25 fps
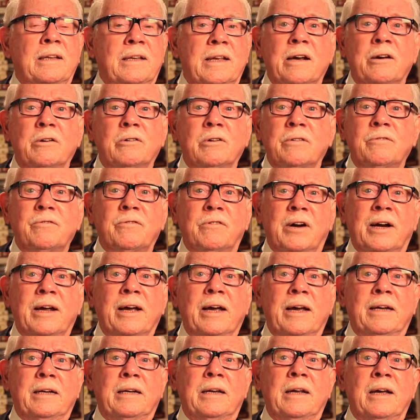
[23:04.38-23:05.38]
They're
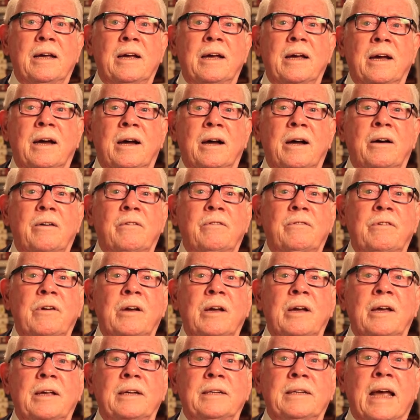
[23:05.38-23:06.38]
afraid of
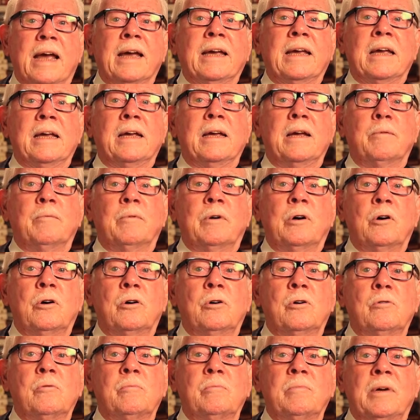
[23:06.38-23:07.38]
taking him
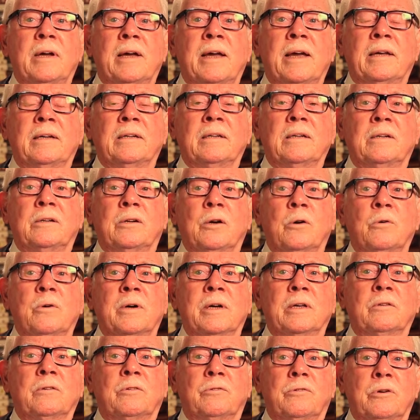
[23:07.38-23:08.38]
home and
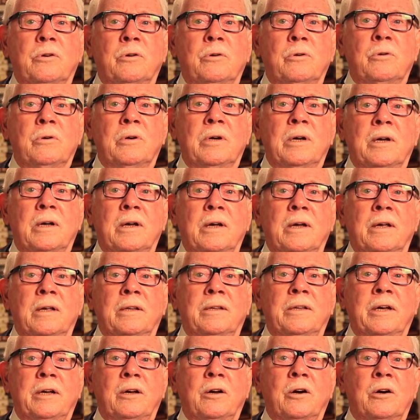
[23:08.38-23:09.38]
going through
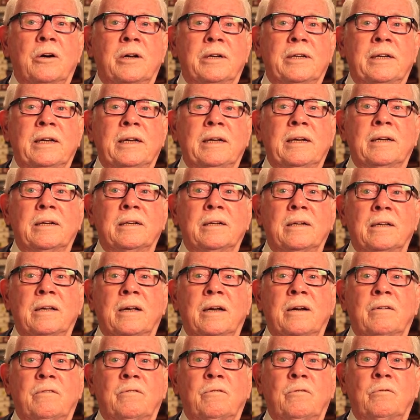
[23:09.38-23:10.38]
the
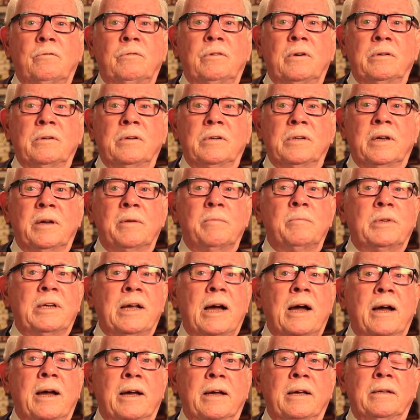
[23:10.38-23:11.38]
ordeal of him
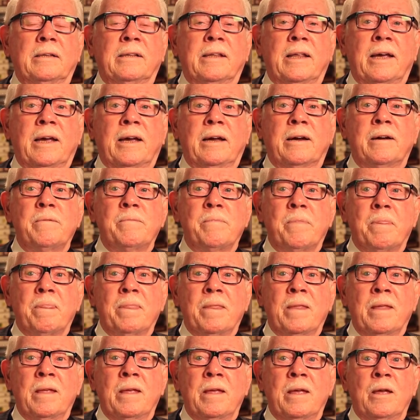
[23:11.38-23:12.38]
dying there,
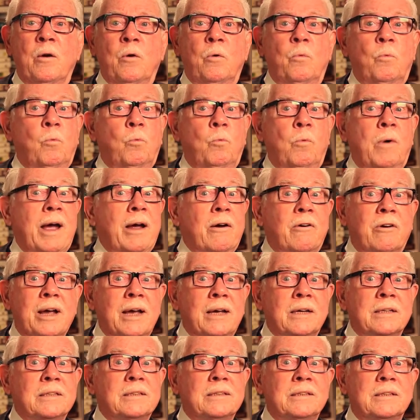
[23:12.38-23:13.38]

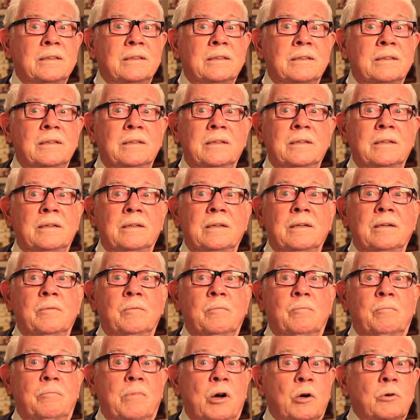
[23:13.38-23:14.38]
whereas
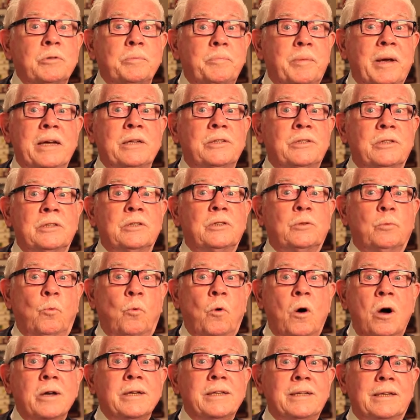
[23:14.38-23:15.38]
most patients
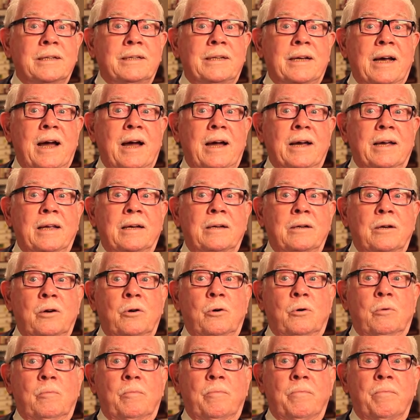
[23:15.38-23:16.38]
want to die at
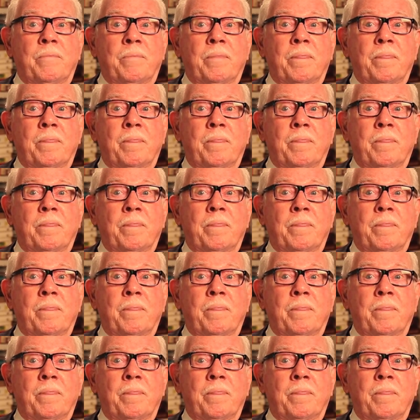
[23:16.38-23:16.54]
home.